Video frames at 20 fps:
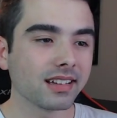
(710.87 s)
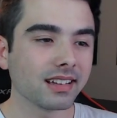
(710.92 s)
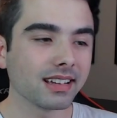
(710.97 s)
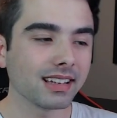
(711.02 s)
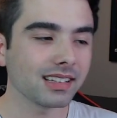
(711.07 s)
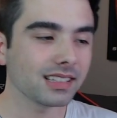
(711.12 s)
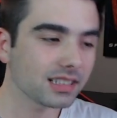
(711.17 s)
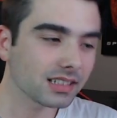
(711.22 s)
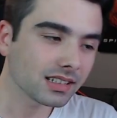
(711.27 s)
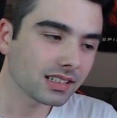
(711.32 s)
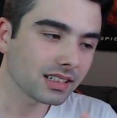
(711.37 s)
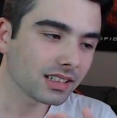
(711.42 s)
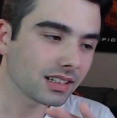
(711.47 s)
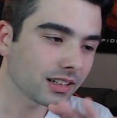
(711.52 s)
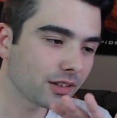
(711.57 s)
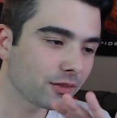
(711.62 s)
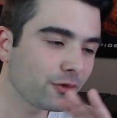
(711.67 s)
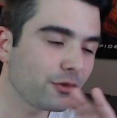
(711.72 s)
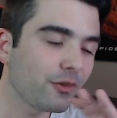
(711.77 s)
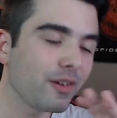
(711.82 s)
It's
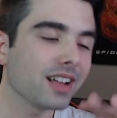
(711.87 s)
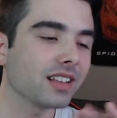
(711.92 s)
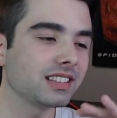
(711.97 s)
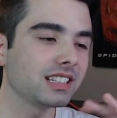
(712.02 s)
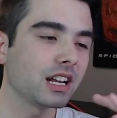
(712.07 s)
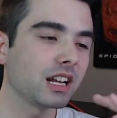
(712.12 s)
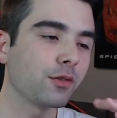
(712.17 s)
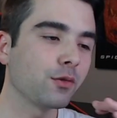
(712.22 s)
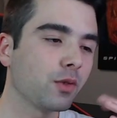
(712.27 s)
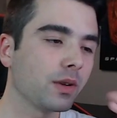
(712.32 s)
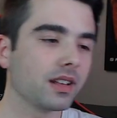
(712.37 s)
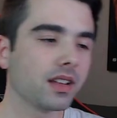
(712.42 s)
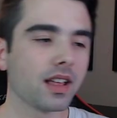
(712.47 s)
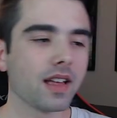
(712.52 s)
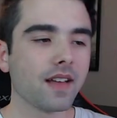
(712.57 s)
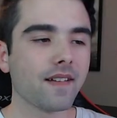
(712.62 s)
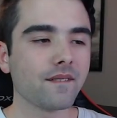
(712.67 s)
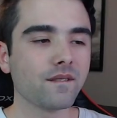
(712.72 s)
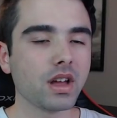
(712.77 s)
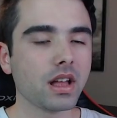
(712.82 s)
It felt different
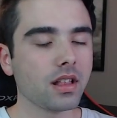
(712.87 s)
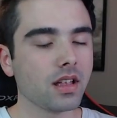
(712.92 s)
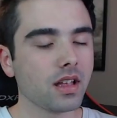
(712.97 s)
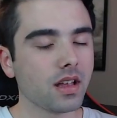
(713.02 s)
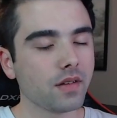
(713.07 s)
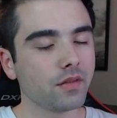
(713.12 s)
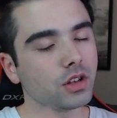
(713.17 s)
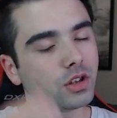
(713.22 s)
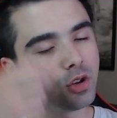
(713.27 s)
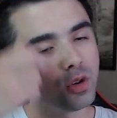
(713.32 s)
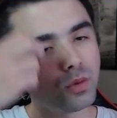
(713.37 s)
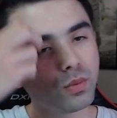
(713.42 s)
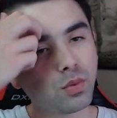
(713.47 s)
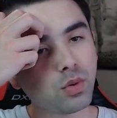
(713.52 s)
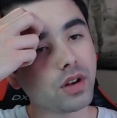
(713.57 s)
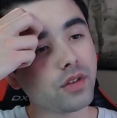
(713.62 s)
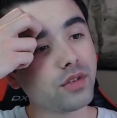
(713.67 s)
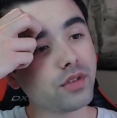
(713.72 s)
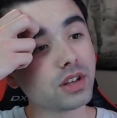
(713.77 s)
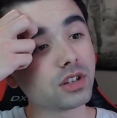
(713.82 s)
than the two
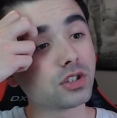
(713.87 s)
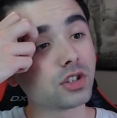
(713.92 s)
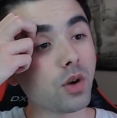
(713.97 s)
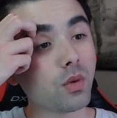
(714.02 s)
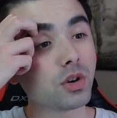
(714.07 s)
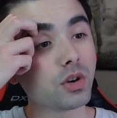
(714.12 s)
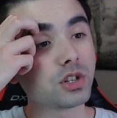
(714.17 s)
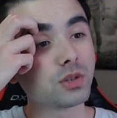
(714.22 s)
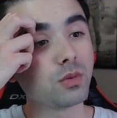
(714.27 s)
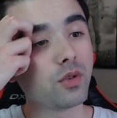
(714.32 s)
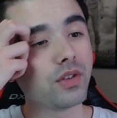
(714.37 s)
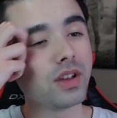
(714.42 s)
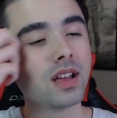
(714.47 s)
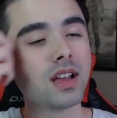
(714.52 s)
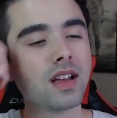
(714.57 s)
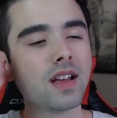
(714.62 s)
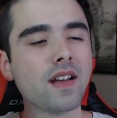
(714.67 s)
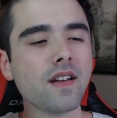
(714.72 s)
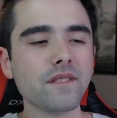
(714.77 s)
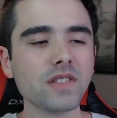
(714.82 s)
previous Star Wars movie.
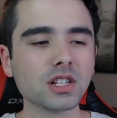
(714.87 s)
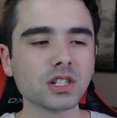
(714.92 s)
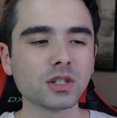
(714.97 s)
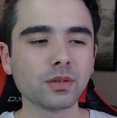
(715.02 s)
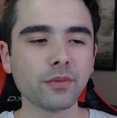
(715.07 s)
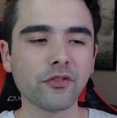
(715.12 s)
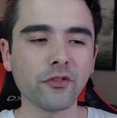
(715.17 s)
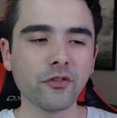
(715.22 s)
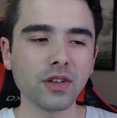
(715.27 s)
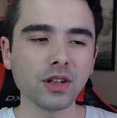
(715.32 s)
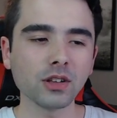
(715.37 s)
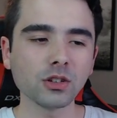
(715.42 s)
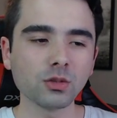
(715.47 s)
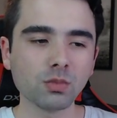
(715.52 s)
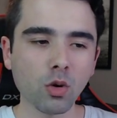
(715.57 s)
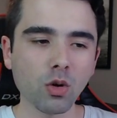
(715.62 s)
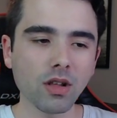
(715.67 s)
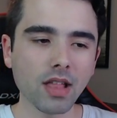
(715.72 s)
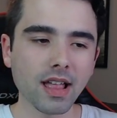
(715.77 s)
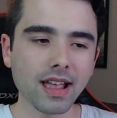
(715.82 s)
This feels
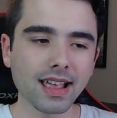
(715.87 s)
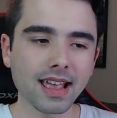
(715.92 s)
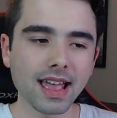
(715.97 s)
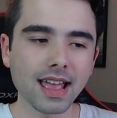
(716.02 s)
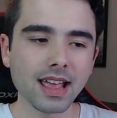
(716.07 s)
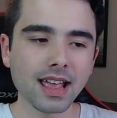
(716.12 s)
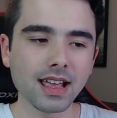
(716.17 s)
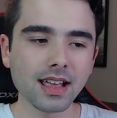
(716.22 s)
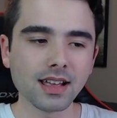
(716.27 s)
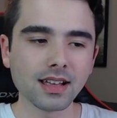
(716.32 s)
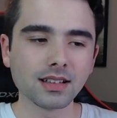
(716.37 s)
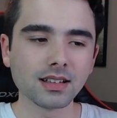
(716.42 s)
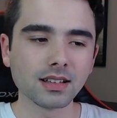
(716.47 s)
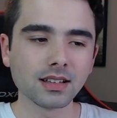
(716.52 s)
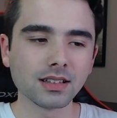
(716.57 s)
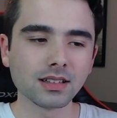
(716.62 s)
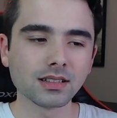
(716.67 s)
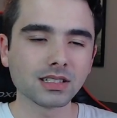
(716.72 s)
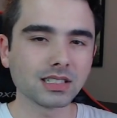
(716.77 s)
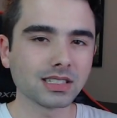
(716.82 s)
more like a
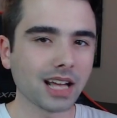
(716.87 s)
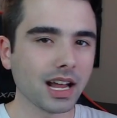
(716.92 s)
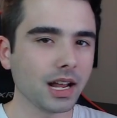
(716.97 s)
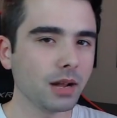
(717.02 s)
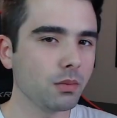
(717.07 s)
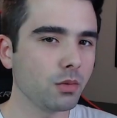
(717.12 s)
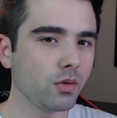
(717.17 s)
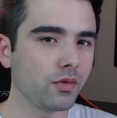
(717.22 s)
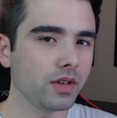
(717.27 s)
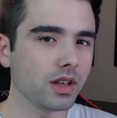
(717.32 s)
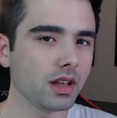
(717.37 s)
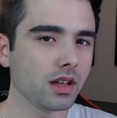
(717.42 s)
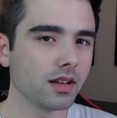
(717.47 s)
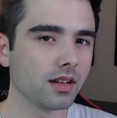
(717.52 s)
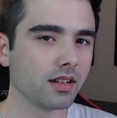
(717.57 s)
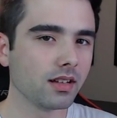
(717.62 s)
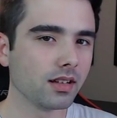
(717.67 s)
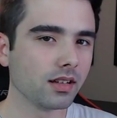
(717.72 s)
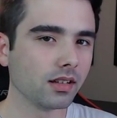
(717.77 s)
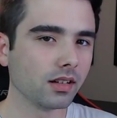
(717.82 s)
side movie
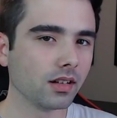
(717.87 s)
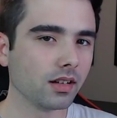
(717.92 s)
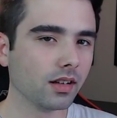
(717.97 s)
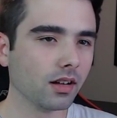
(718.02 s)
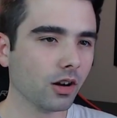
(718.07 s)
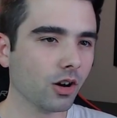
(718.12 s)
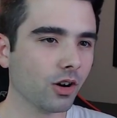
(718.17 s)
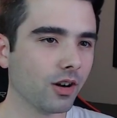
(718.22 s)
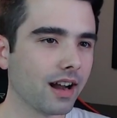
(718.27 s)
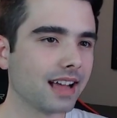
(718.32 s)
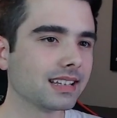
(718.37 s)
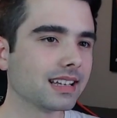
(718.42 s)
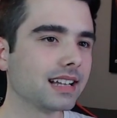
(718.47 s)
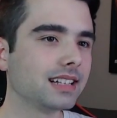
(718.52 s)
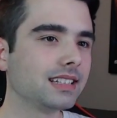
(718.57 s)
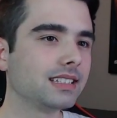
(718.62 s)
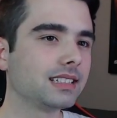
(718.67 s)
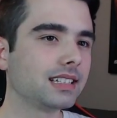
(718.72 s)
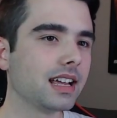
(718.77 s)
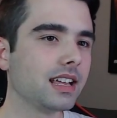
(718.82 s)
or as I'd
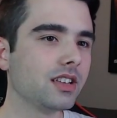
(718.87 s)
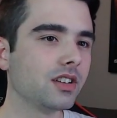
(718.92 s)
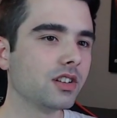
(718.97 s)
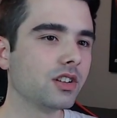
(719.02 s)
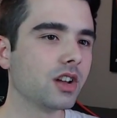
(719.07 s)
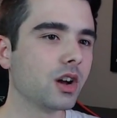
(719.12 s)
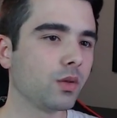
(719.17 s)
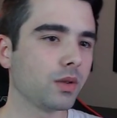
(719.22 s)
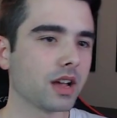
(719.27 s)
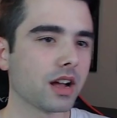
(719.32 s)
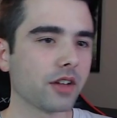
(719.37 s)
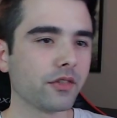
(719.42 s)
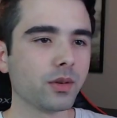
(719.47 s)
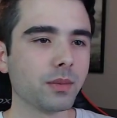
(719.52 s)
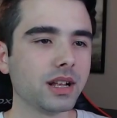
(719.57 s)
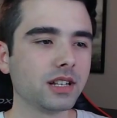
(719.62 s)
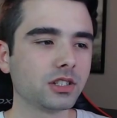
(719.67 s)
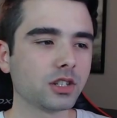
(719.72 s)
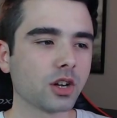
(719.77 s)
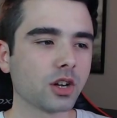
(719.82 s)
say, you know, we got your main Star